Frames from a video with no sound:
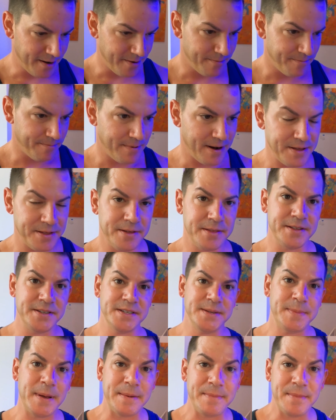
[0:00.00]
and rather
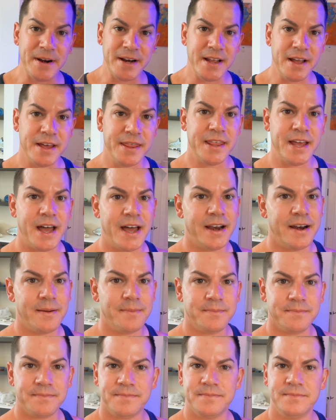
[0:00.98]
than spend money on that,
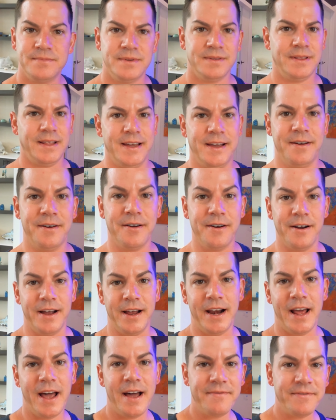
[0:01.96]
I'm like, all
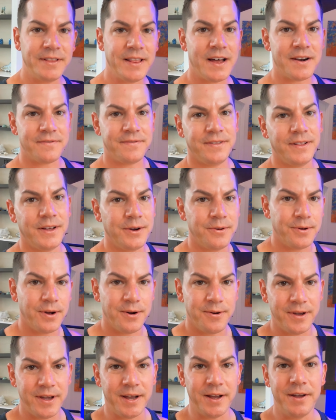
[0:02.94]
right, I have a lot of flow
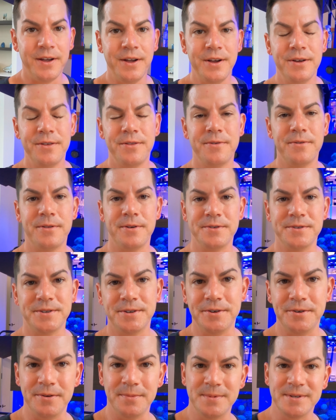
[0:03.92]
going through those
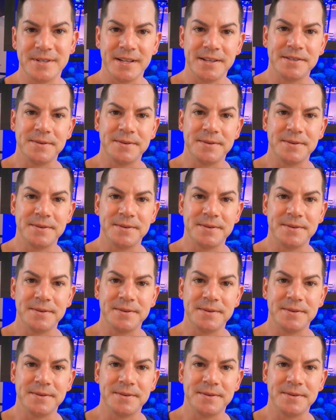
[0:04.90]
tubes,